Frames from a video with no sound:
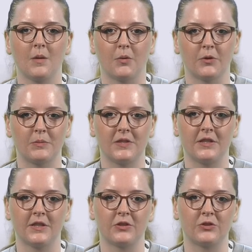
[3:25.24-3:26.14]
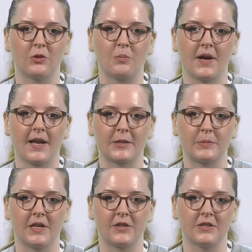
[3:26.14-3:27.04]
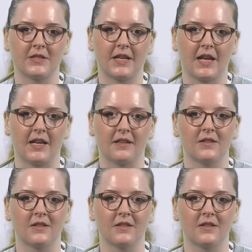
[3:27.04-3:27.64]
Both materials show bi-exponential decay,